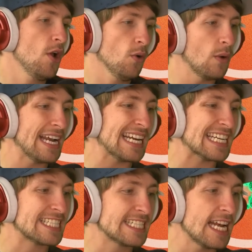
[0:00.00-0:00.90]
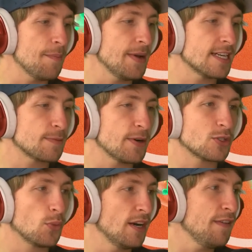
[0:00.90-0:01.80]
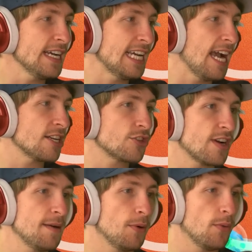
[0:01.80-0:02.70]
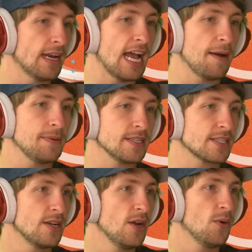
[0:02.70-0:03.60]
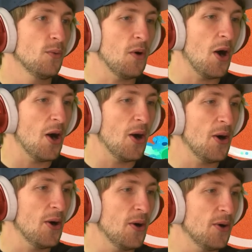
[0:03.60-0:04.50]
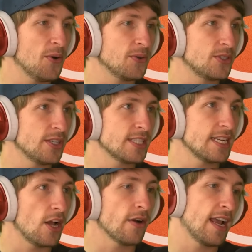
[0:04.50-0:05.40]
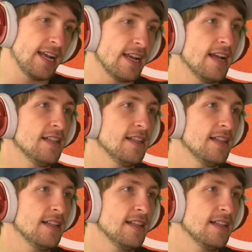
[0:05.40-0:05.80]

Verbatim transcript: Wait, a Stampede of Spirits. What if I cast Trample? What happens? Whoa, does it, okay.